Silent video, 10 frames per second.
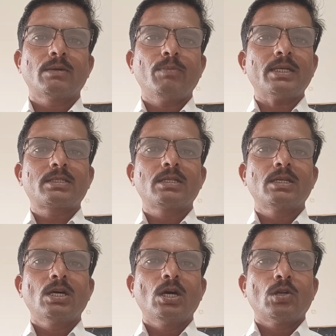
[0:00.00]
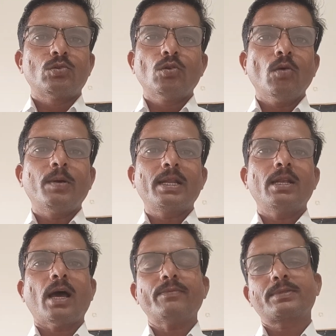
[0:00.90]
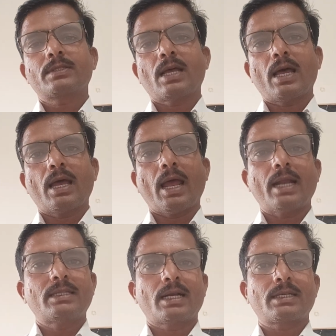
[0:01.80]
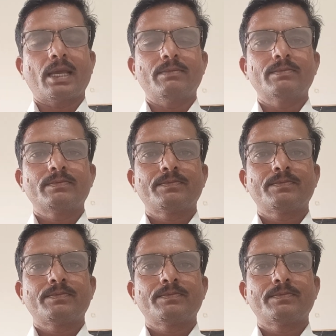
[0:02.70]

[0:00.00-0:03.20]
but nobody laughs at that time,